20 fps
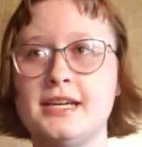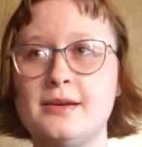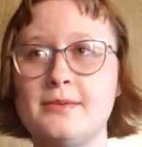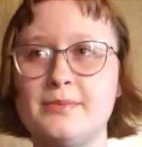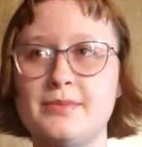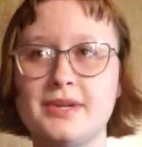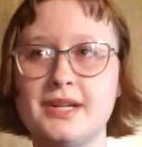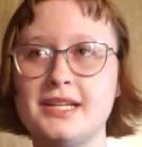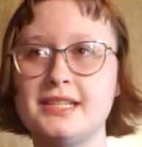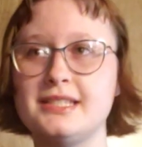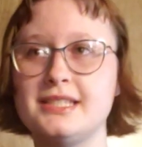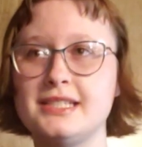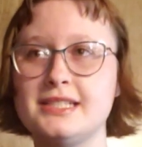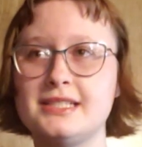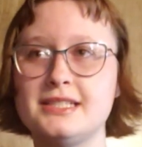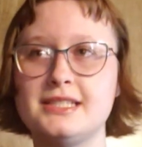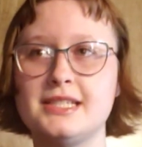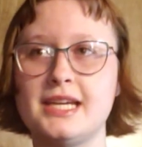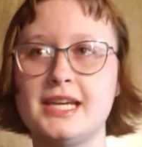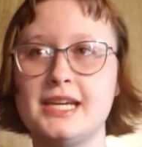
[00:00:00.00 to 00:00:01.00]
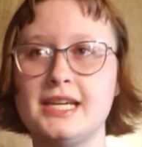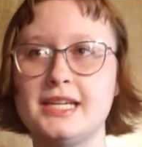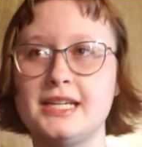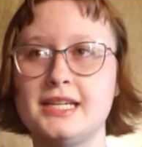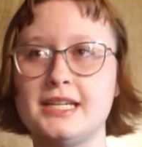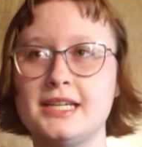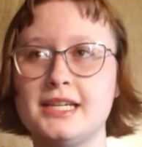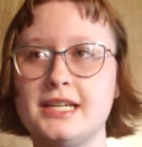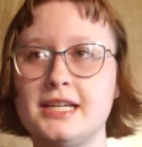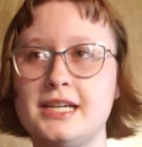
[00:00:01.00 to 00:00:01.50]
But I did
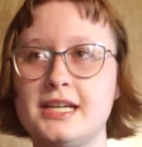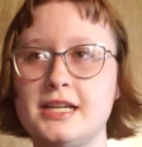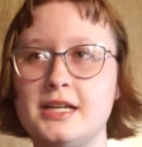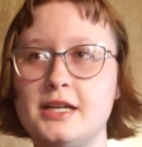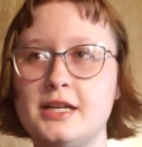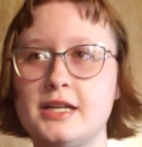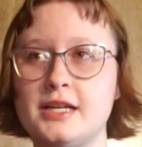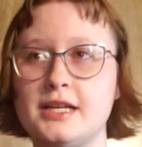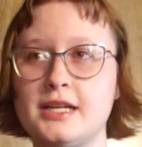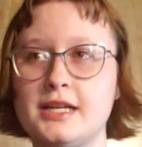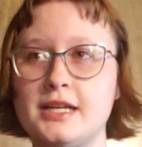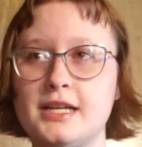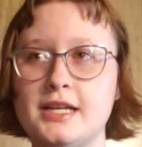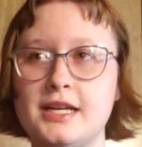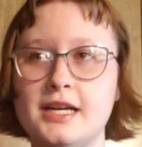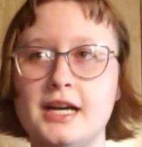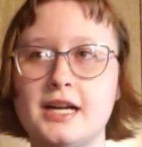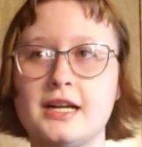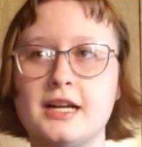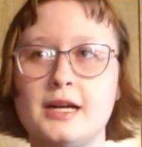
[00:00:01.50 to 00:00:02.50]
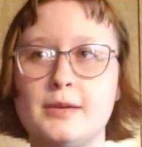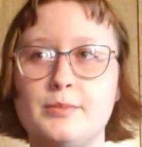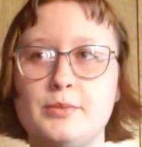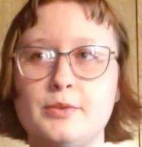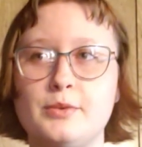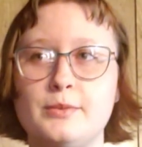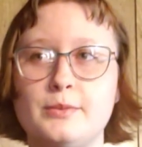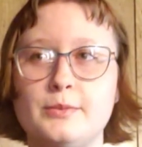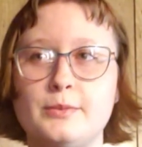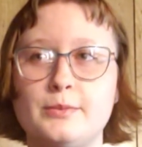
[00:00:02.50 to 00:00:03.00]
take a
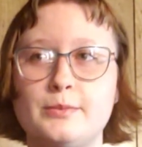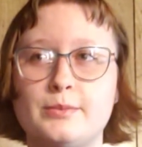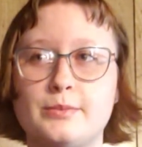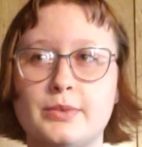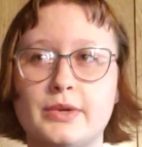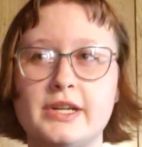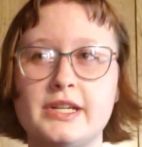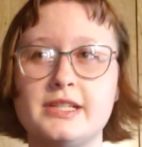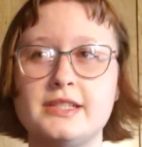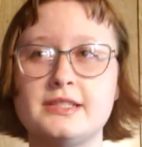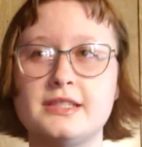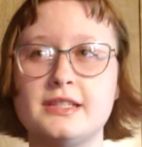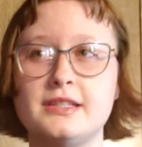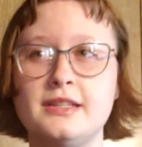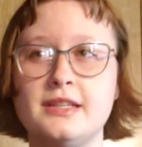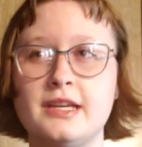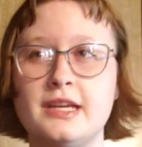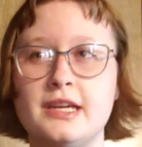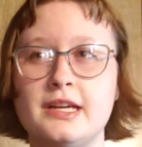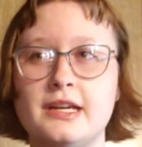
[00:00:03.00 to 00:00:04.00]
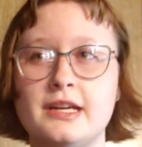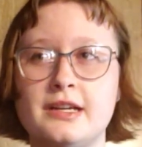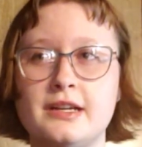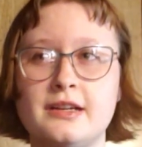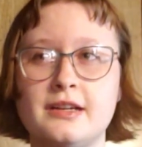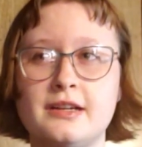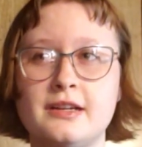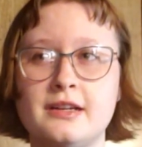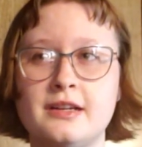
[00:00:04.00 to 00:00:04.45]
couple breaks in there.